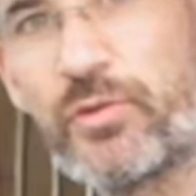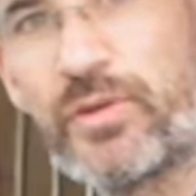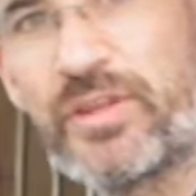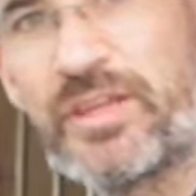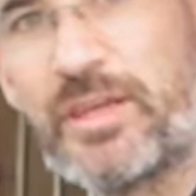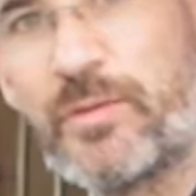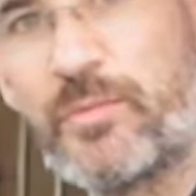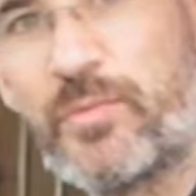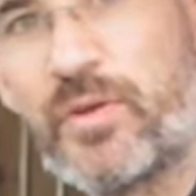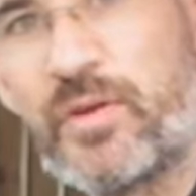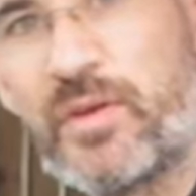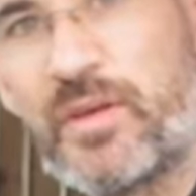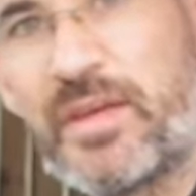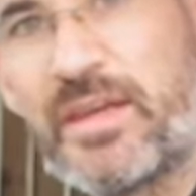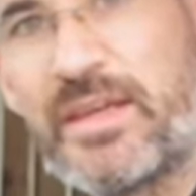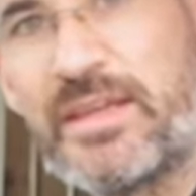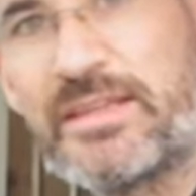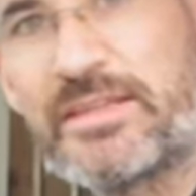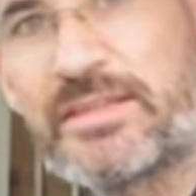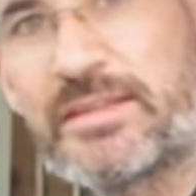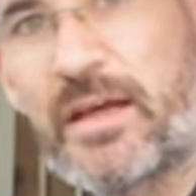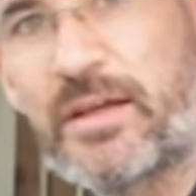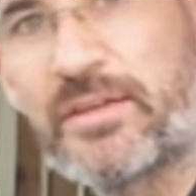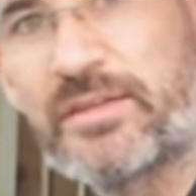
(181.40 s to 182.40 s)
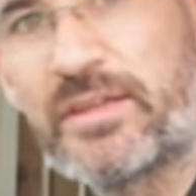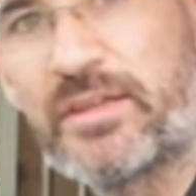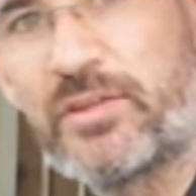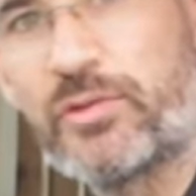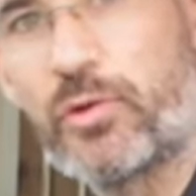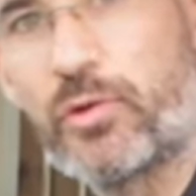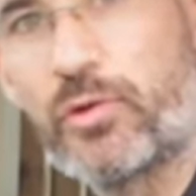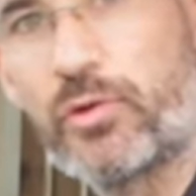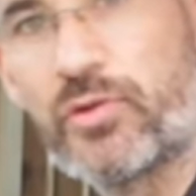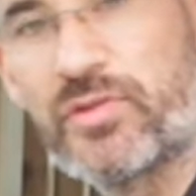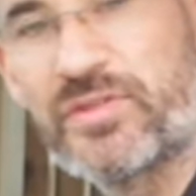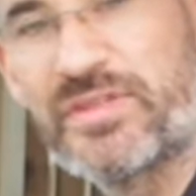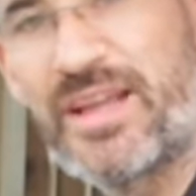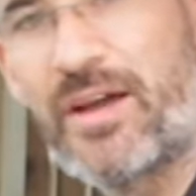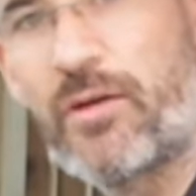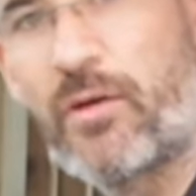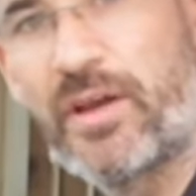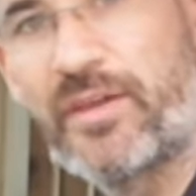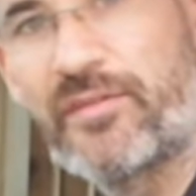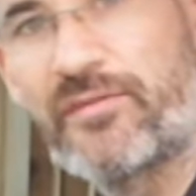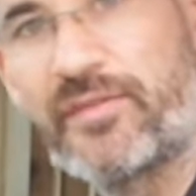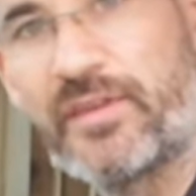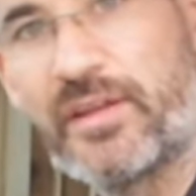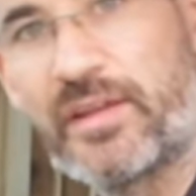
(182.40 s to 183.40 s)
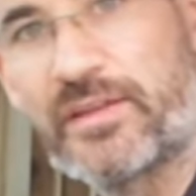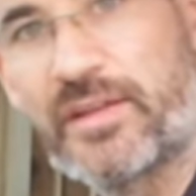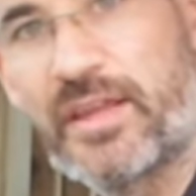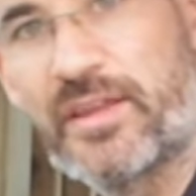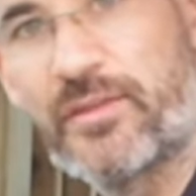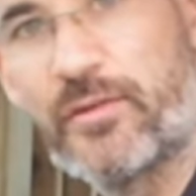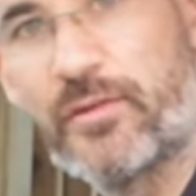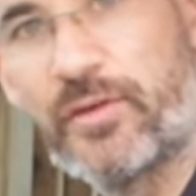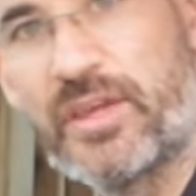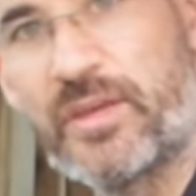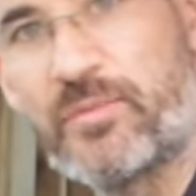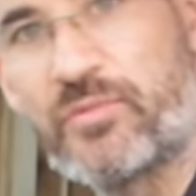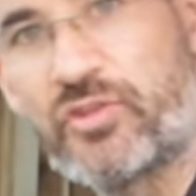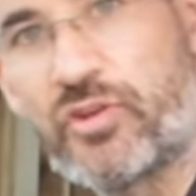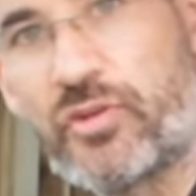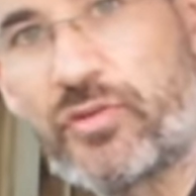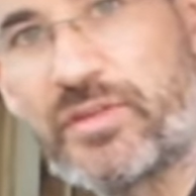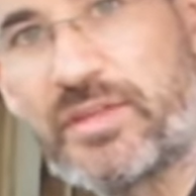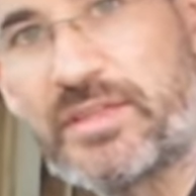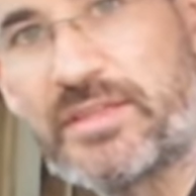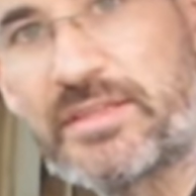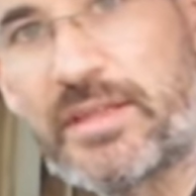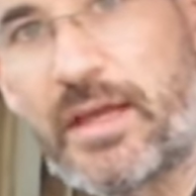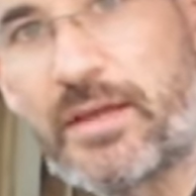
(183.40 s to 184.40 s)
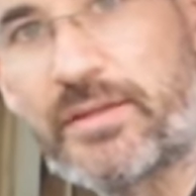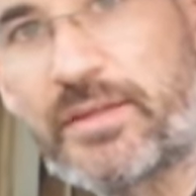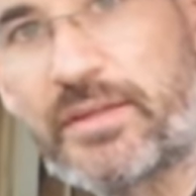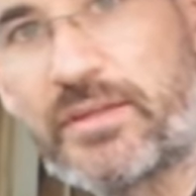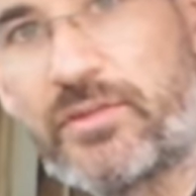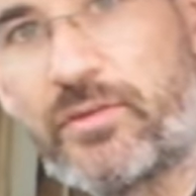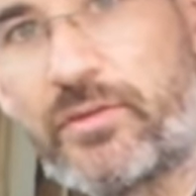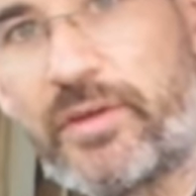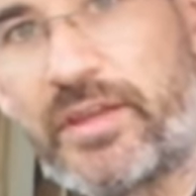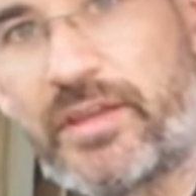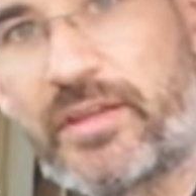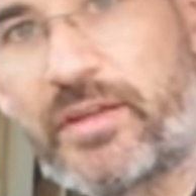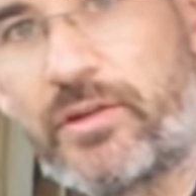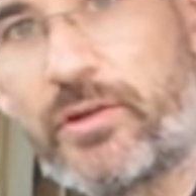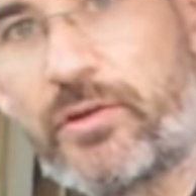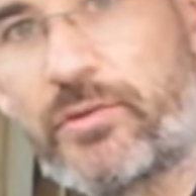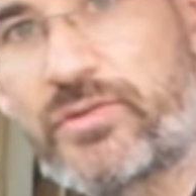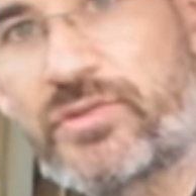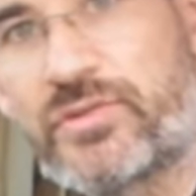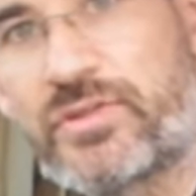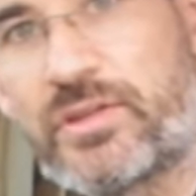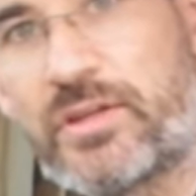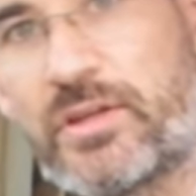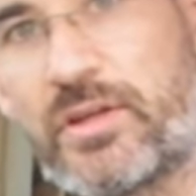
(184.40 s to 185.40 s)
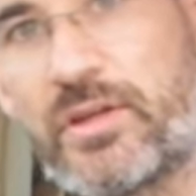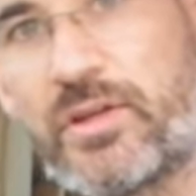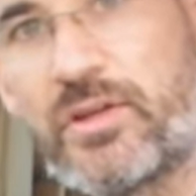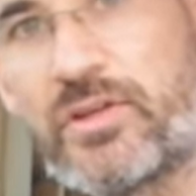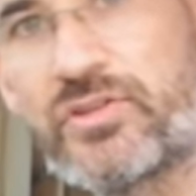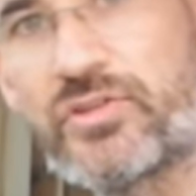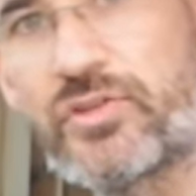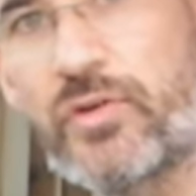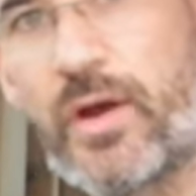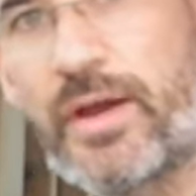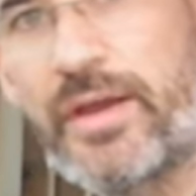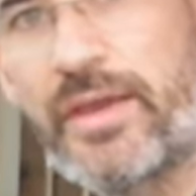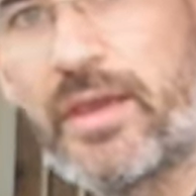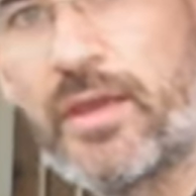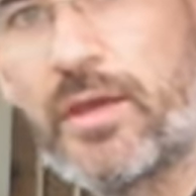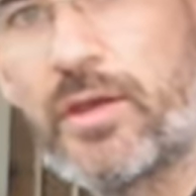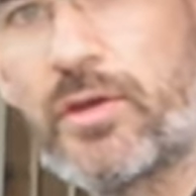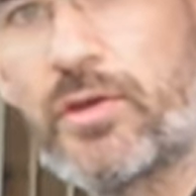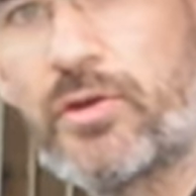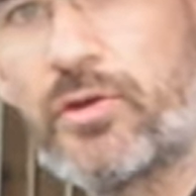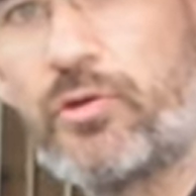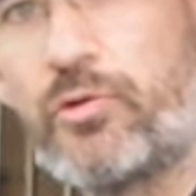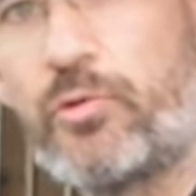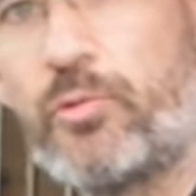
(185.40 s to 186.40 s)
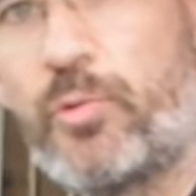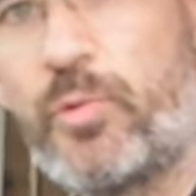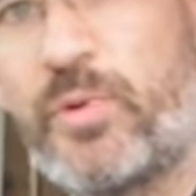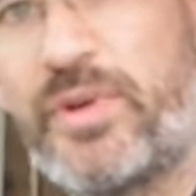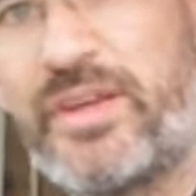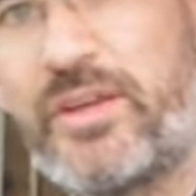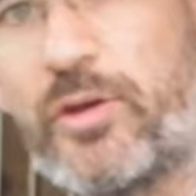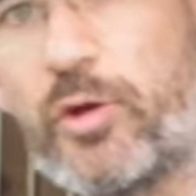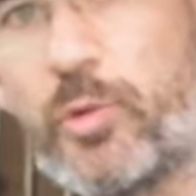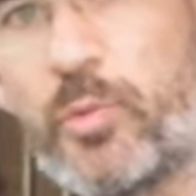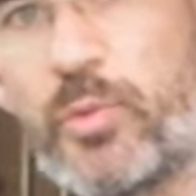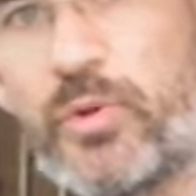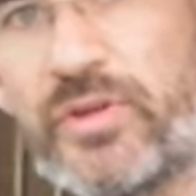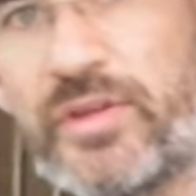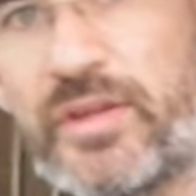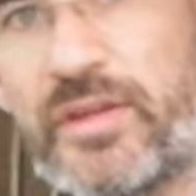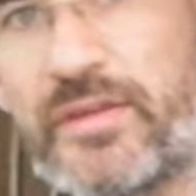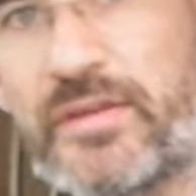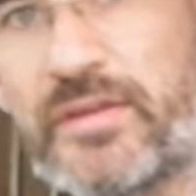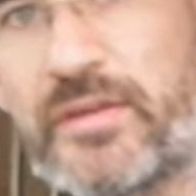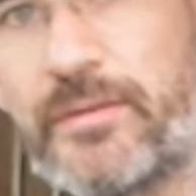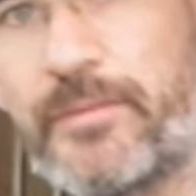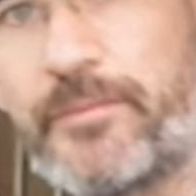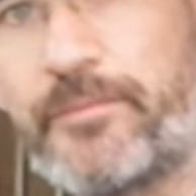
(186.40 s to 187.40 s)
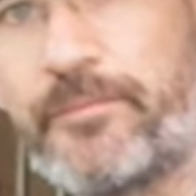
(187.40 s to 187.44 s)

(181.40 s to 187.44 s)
hip is starting to close. Now I feel that the hip joint is starting to get closed, so I reopen it.